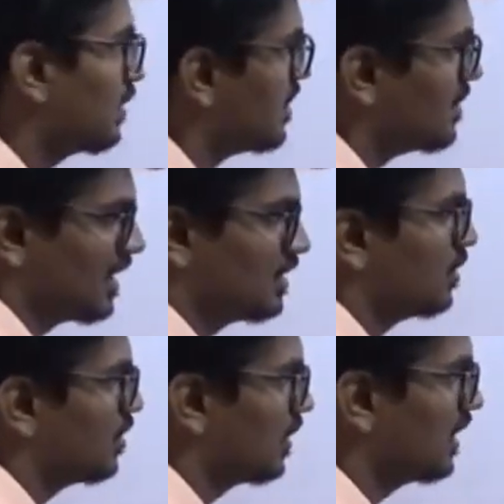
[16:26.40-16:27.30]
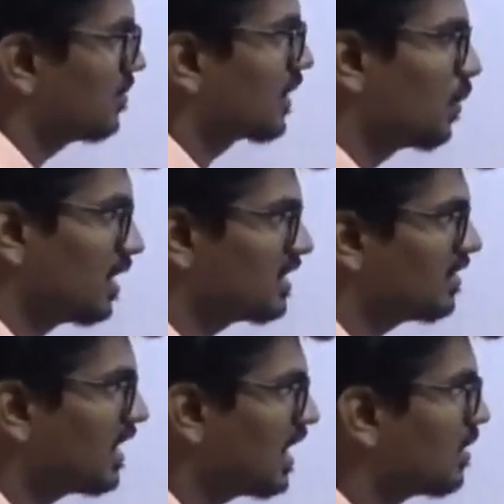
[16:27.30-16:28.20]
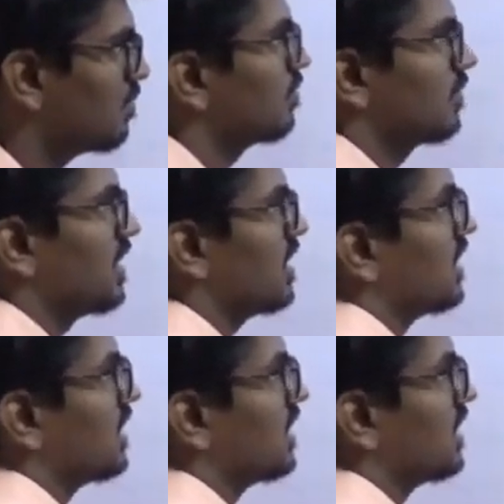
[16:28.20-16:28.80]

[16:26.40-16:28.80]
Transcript: beam as usual. What is our aim here